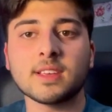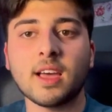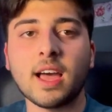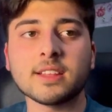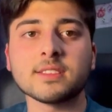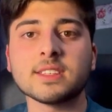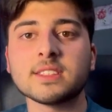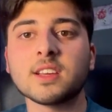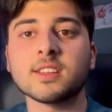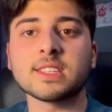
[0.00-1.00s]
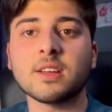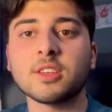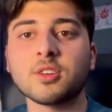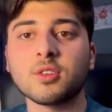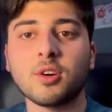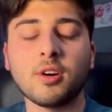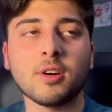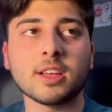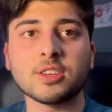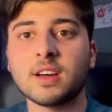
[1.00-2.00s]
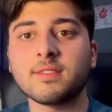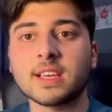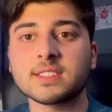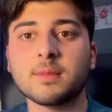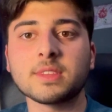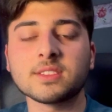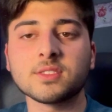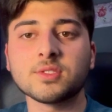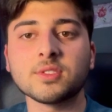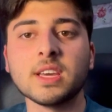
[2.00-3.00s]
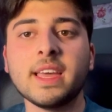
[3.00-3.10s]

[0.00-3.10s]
and it turns out that you're not and you have something to do,